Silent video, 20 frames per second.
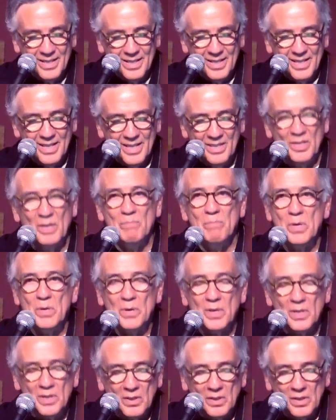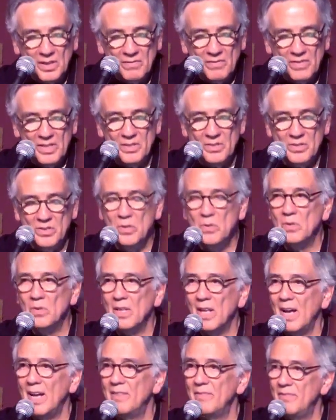in the miracle of this new
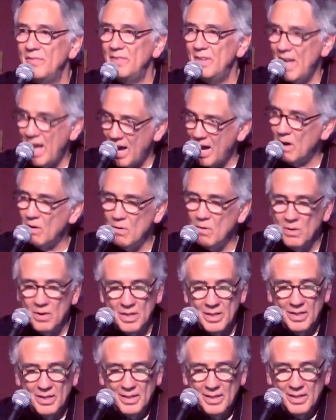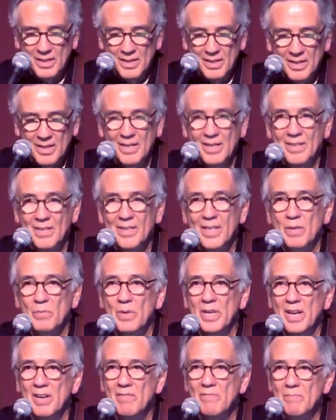life now, then we
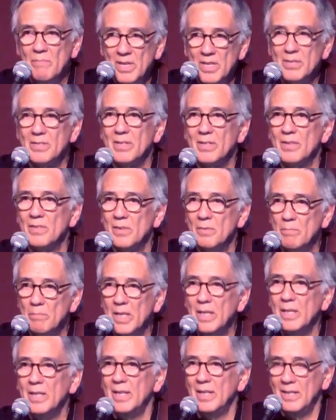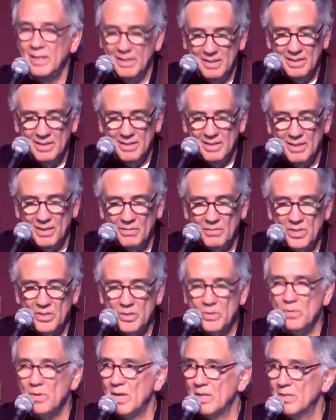have missed the meaning of
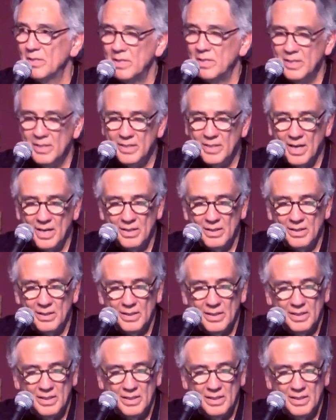resurrection entirely.